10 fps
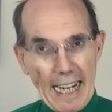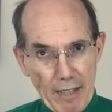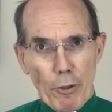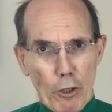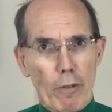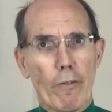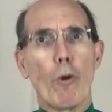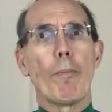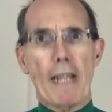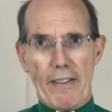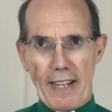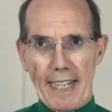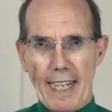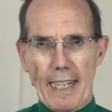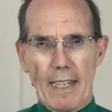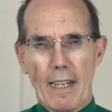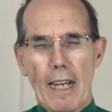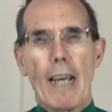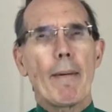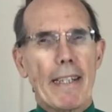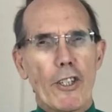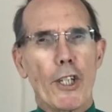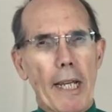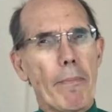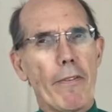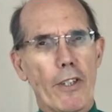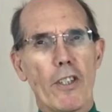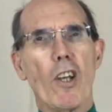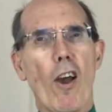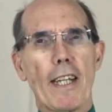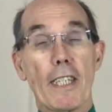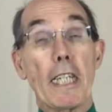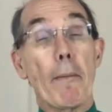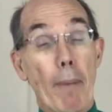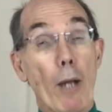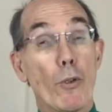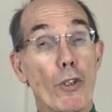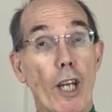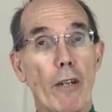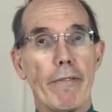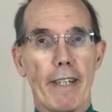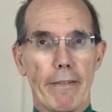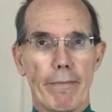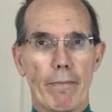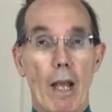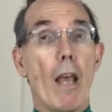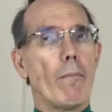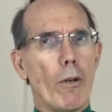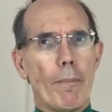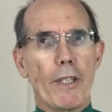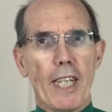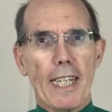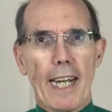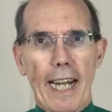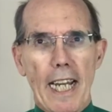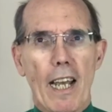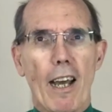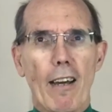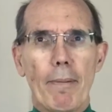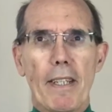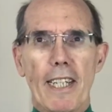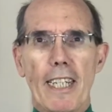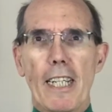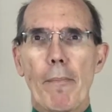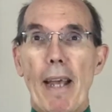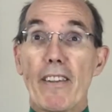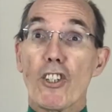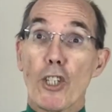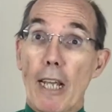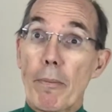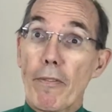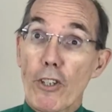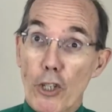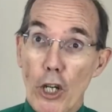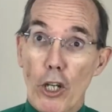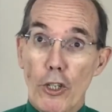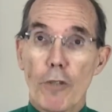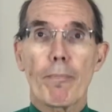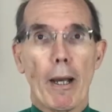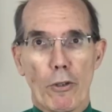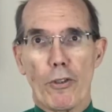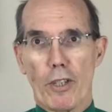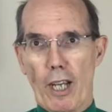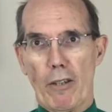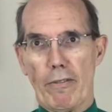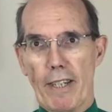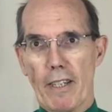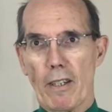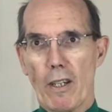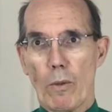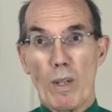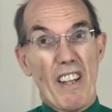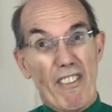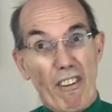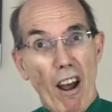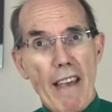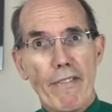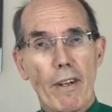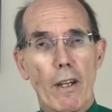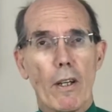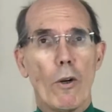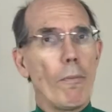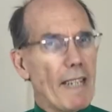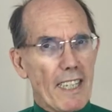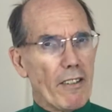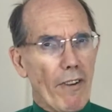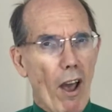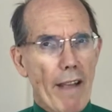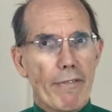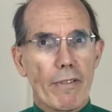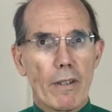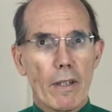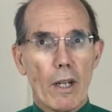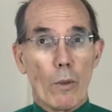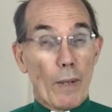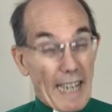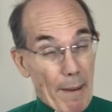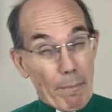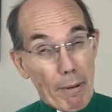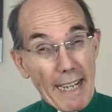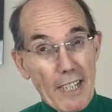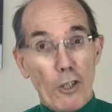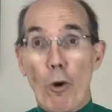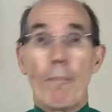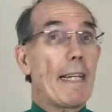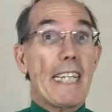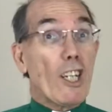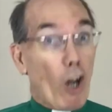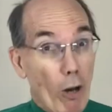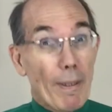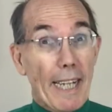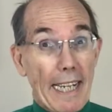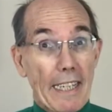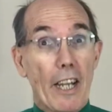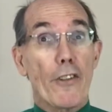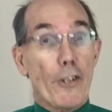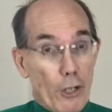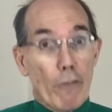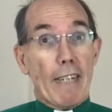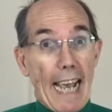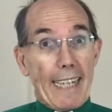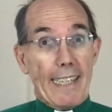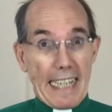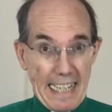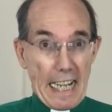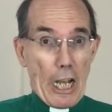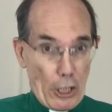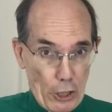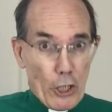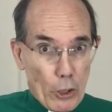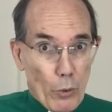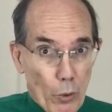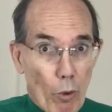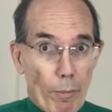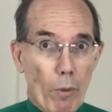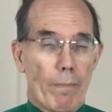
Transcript: as I'm sure we've all been thinking, about the shape of society post-COVID. More particularly, I've been thinking about the shape of the church post-COVID. Will it thrive or merely survive? Will it embrace or merely accommodate the new reality, the new normal?